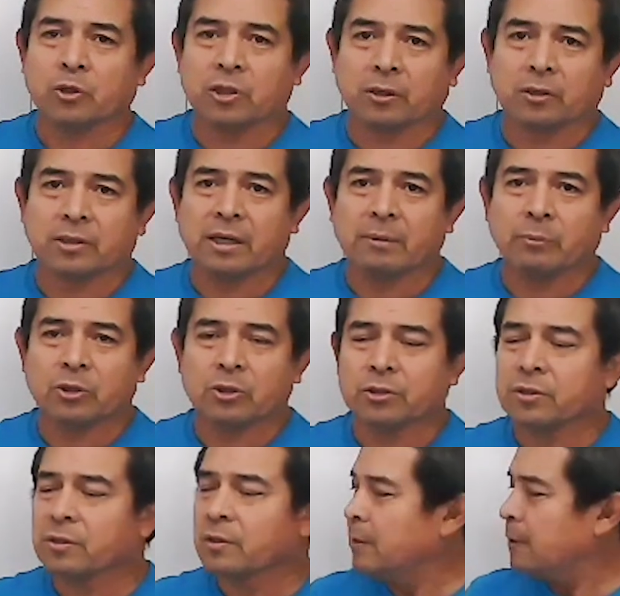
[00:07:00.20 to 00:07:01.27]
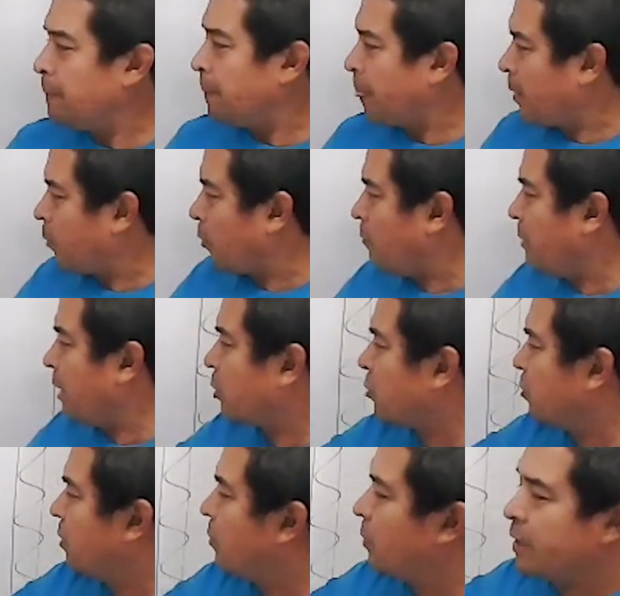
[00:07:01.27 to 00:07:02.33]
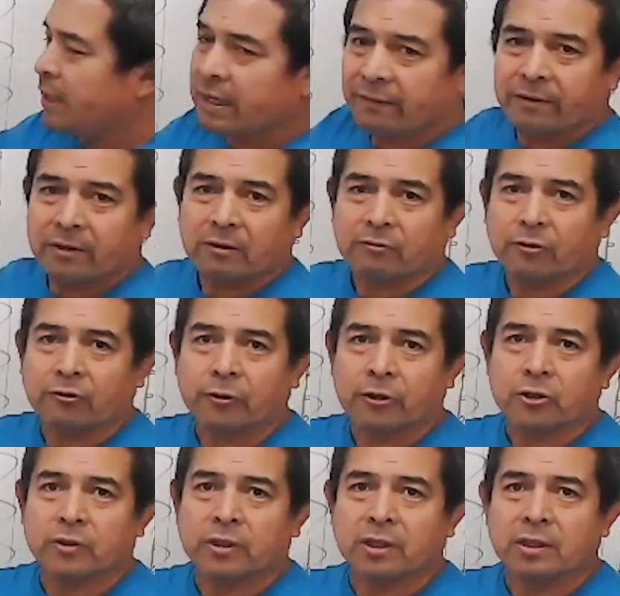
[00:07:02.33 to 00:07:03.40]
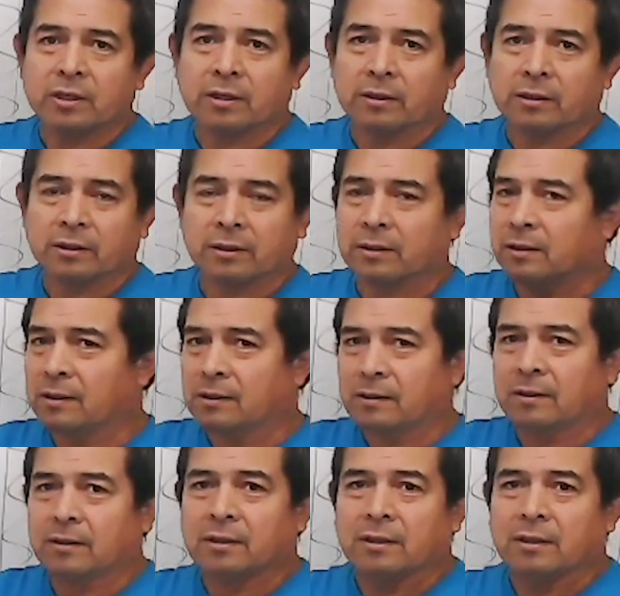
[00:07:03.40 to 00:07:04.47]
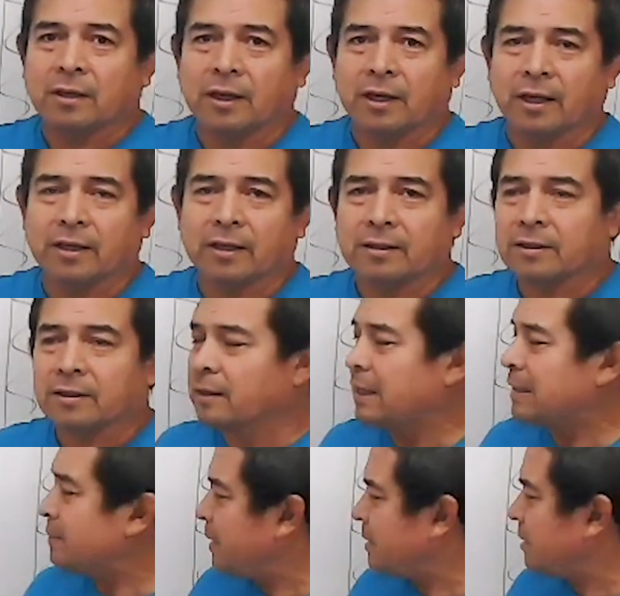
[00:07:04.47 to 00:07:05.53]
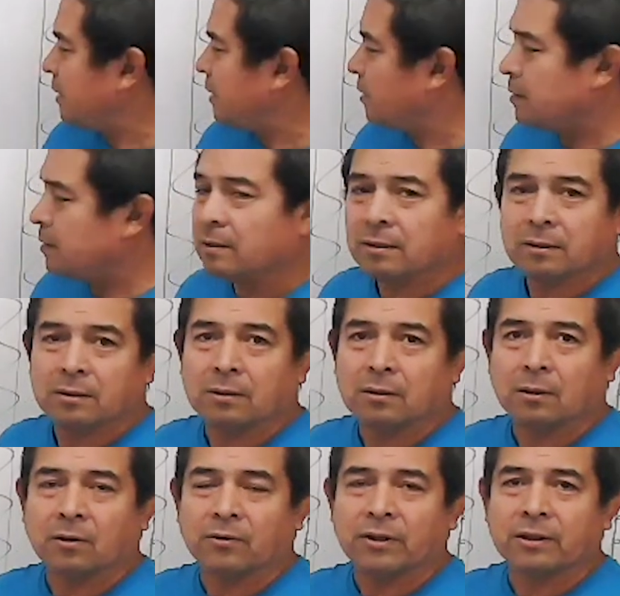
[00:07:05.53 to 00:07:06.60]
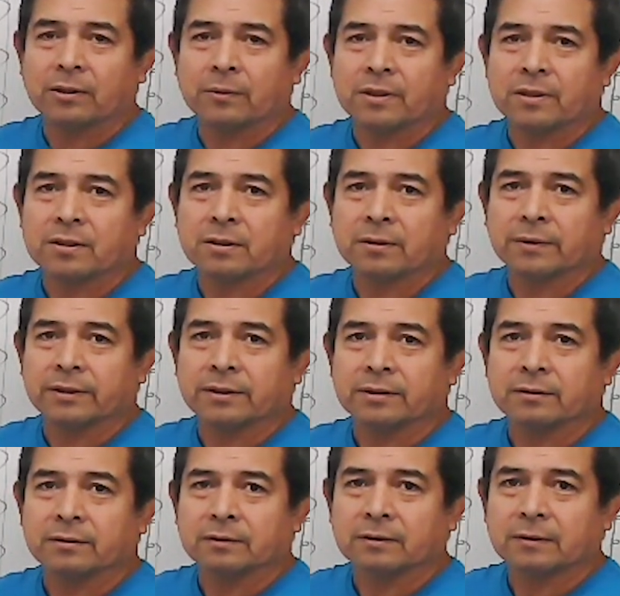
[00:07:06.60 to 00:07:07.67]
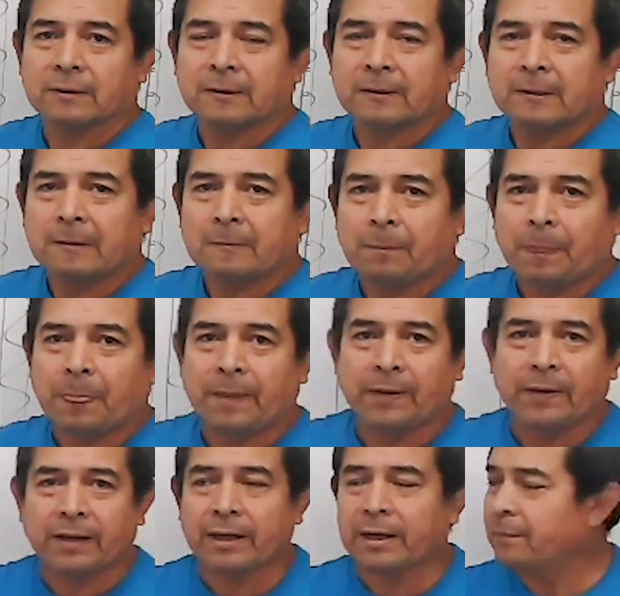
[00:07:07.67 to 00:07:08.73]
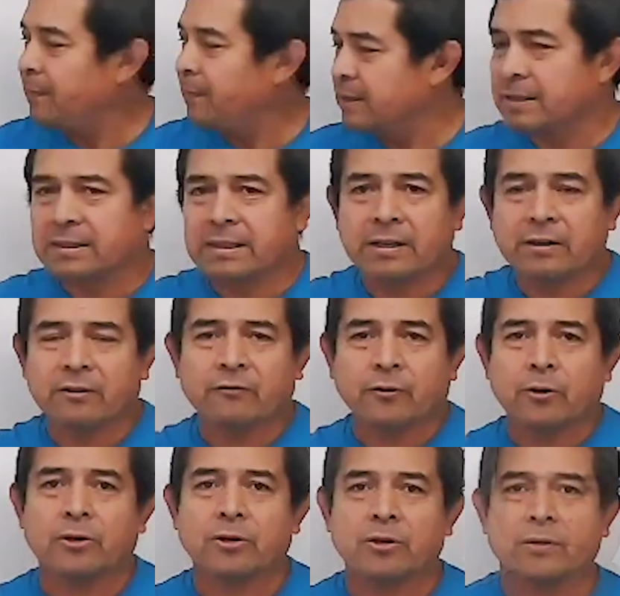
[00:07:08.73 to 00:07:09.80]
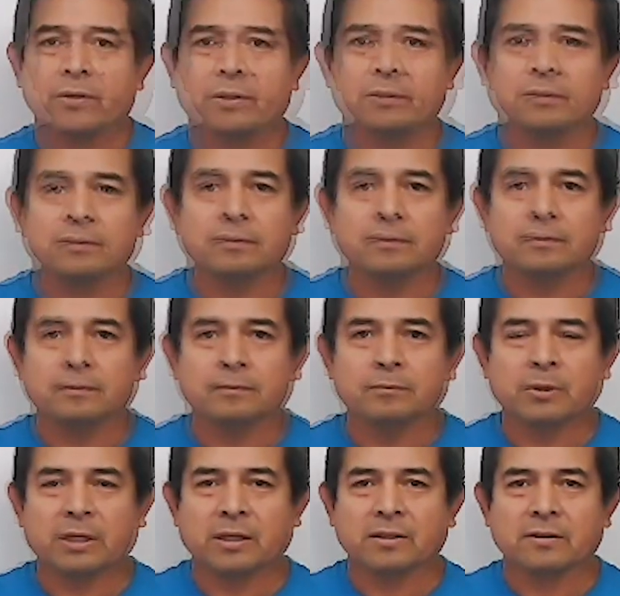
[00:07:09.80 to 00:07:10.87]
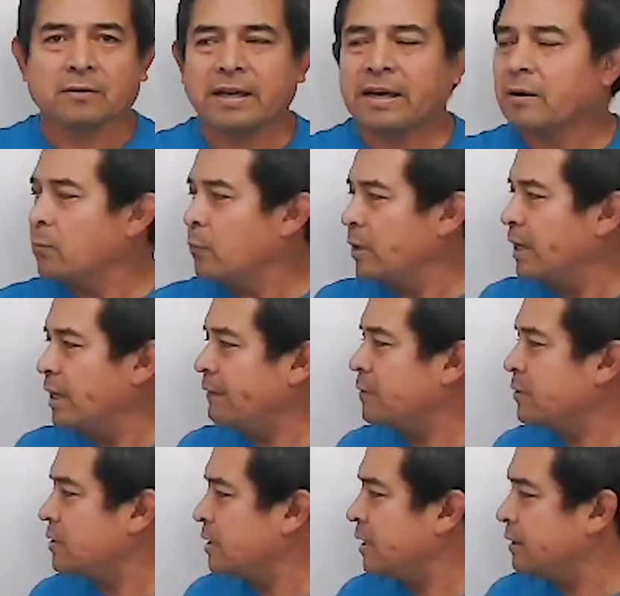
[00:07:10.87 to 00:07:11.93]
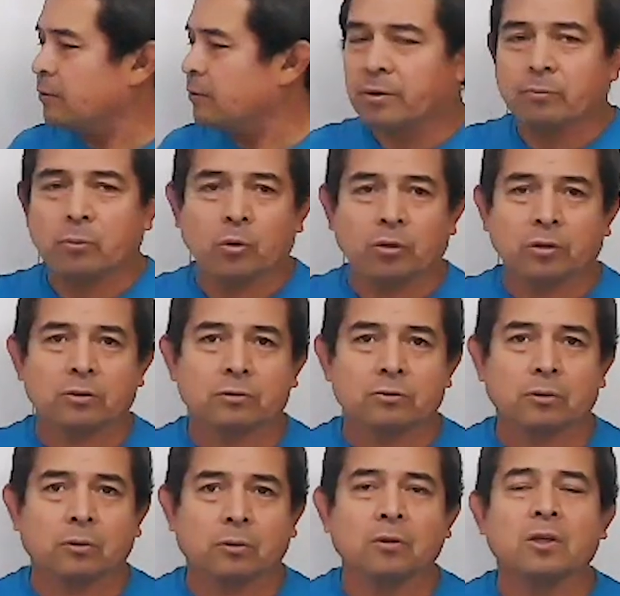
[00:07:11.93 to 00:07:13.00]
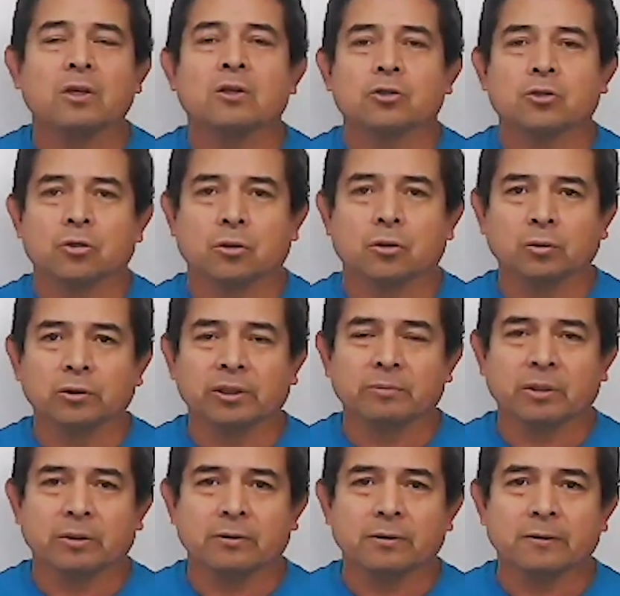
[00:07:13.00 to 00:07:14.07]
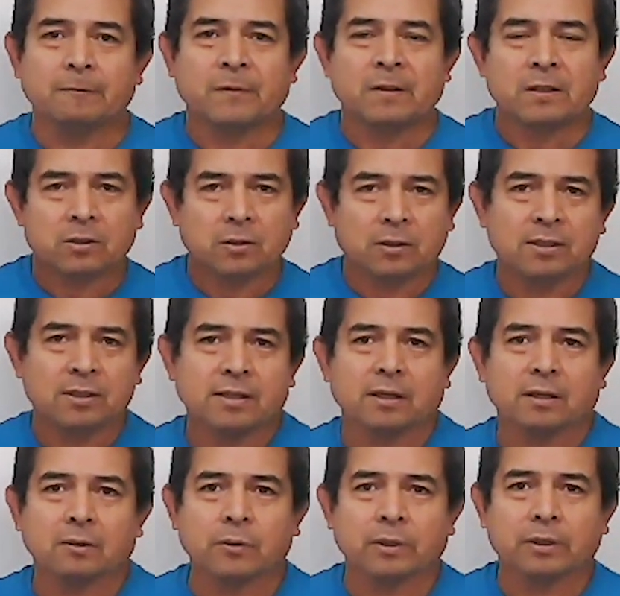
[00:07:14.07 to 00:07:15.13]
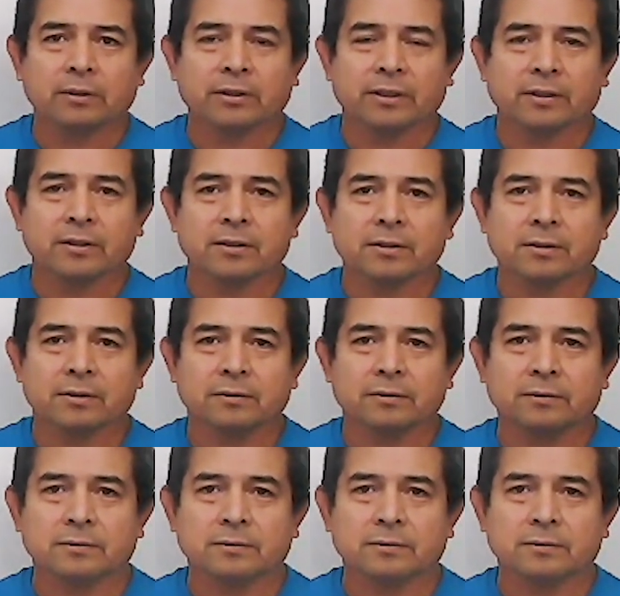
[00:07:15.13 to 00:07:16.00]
our temperatures. We make sure that we have enough refrigerant in here, and that's basically all that there is to it. Now again, this is an inverter unit. Because of that, we have to set the remote control to the cooling mode. So let's take a quick look at this.